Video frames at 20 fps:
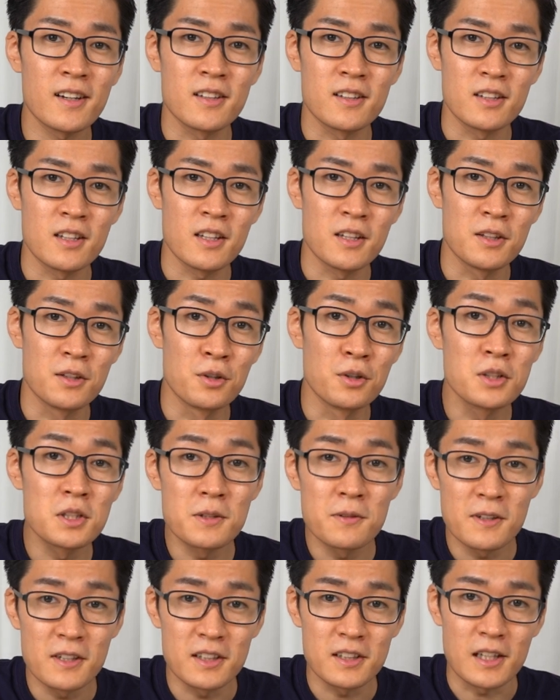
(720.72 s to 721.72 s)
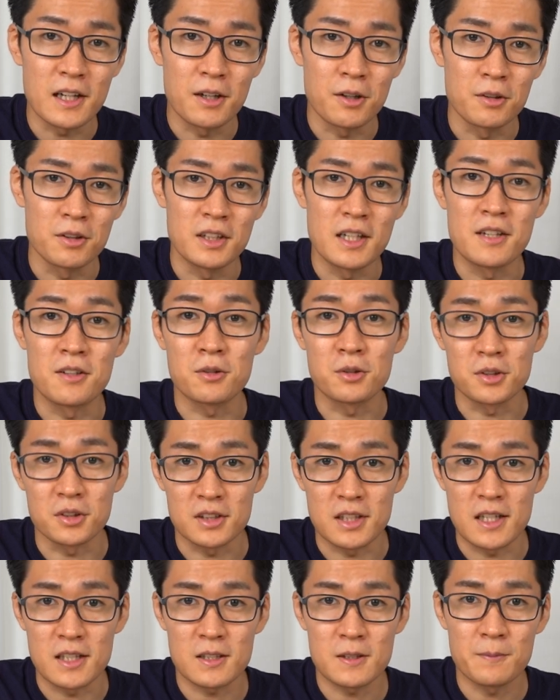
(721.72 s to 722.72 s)
filter in the power cable.
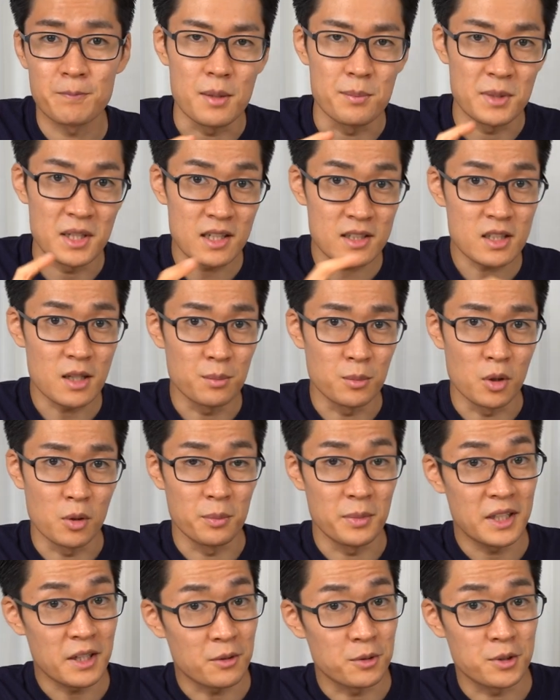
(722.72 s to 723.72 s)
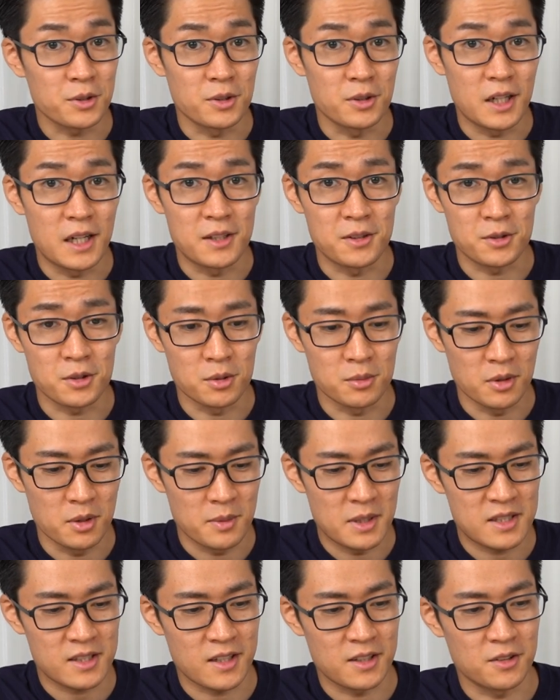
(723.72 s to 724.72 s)
I believe you've seen this
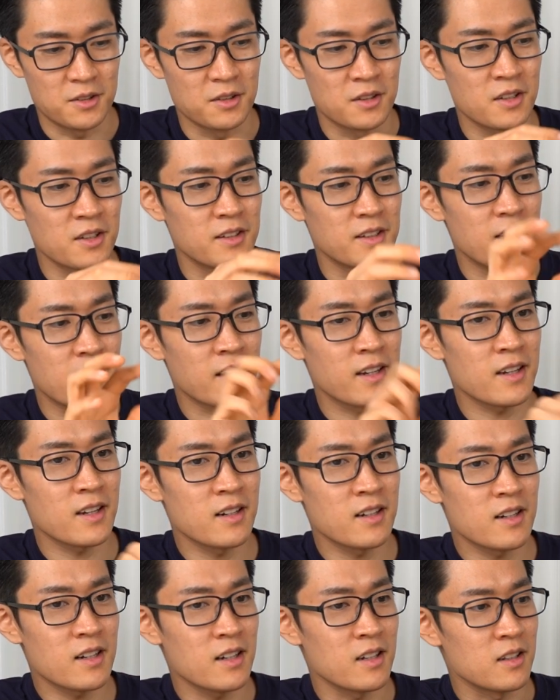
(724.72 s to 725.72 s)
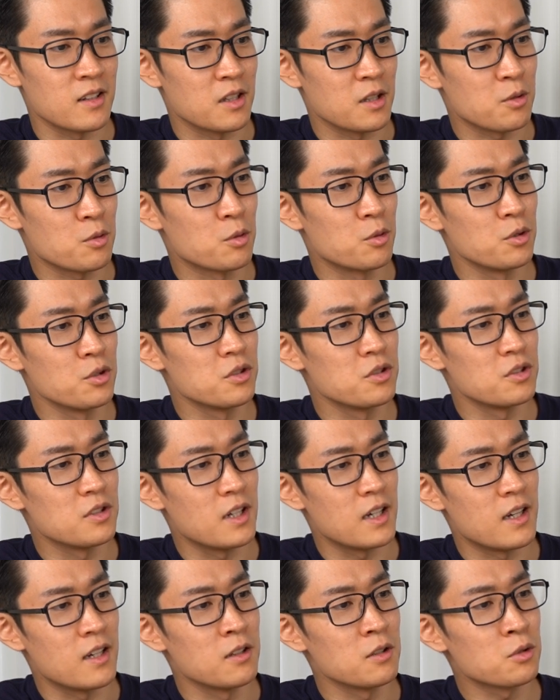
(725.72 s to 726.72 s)
cylindrical object attached to a power cable.
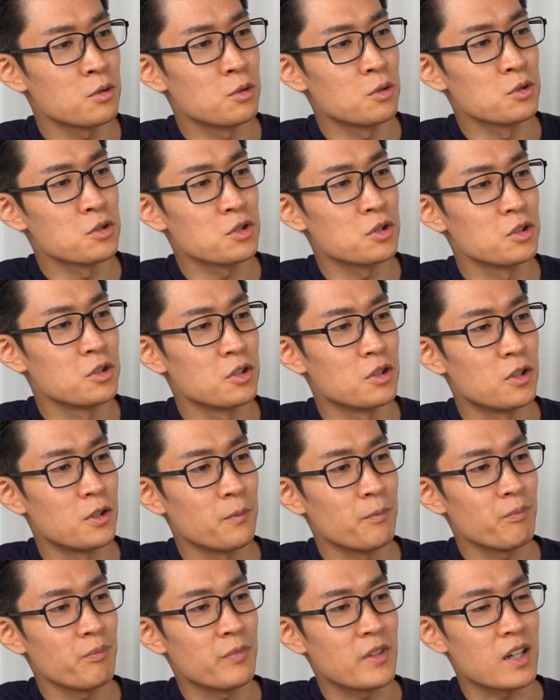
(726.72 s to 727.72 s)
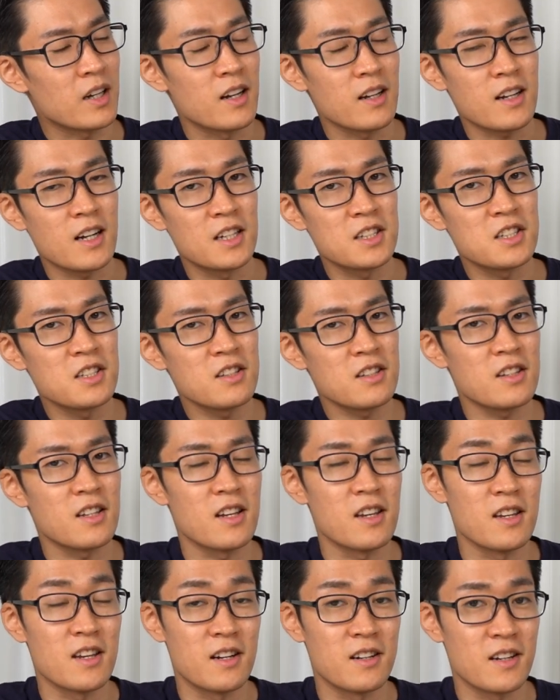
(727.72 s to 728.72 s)
The thing that you
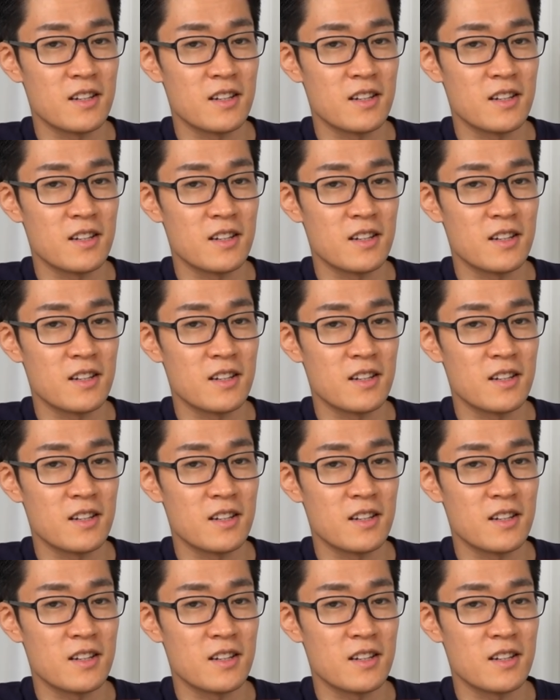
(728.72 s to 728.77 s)
can clamp